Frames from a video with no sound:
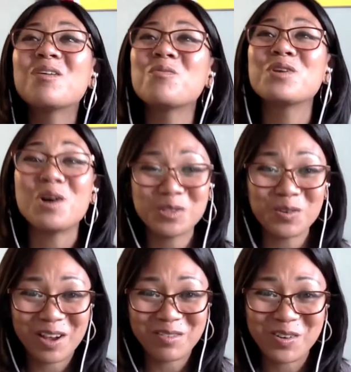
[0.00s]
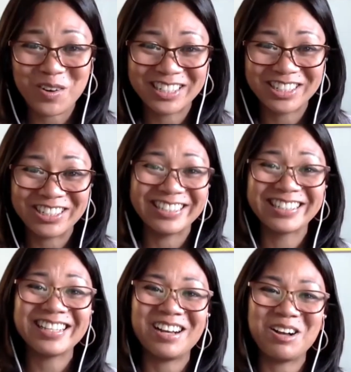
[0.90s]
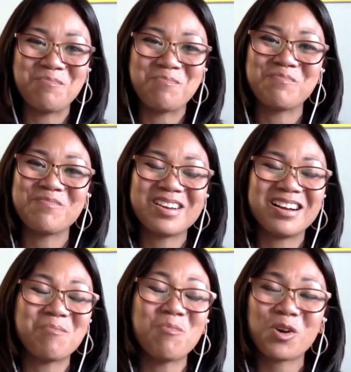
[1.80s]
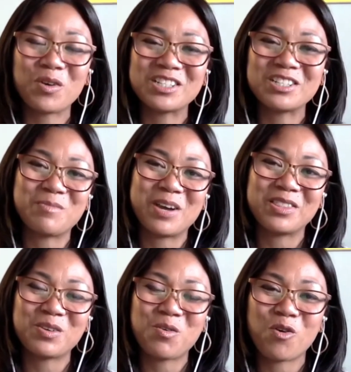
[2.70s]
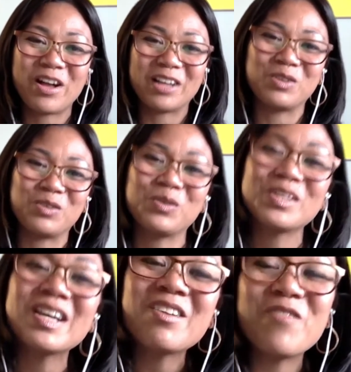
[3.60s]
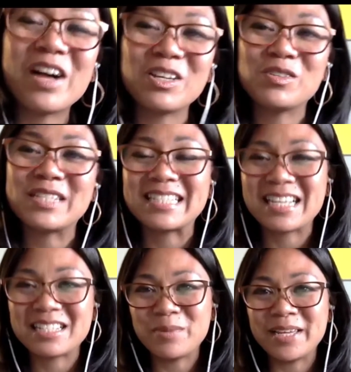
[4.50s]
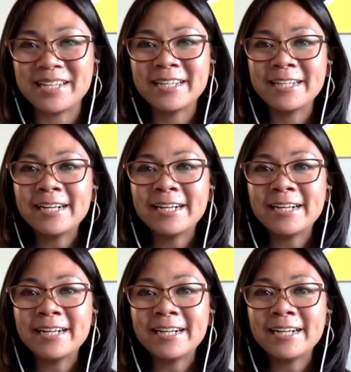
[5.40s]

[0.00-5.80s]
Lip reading: we also have questions, more questions about the core values assessment.